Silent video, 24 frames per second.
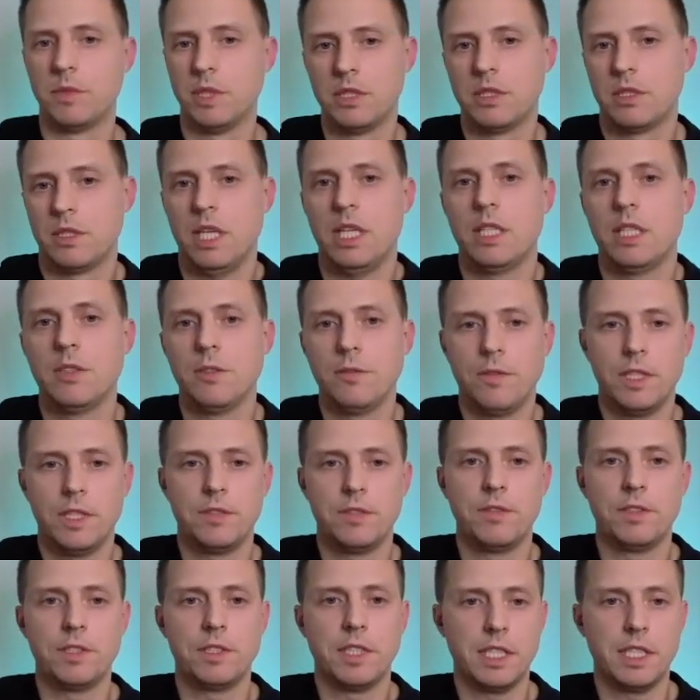it's kind of
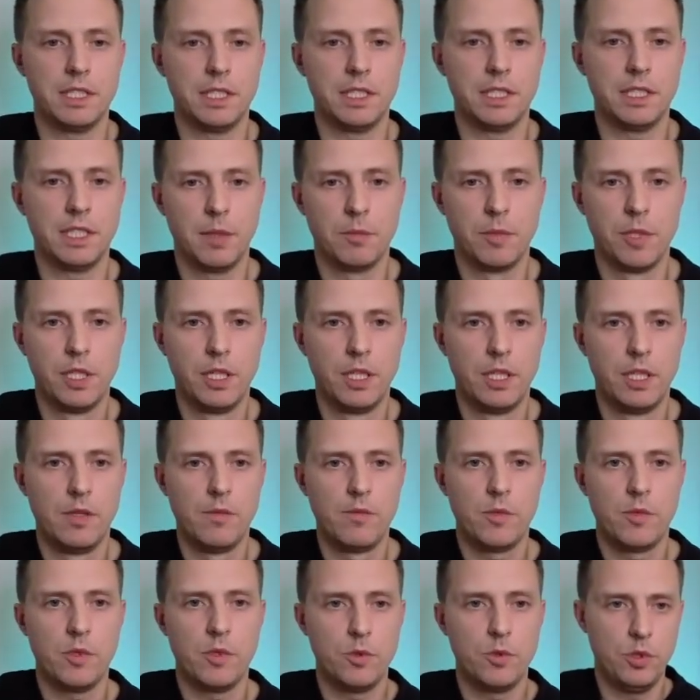advertising app.
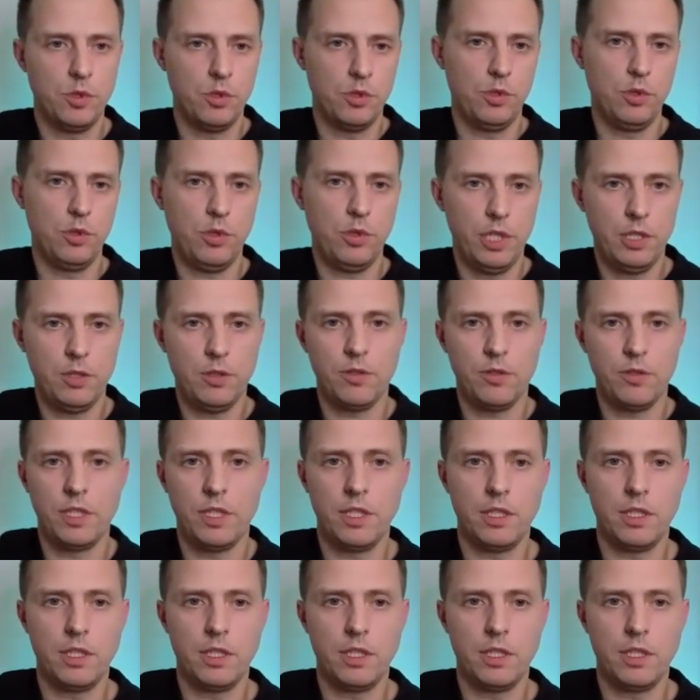So you click on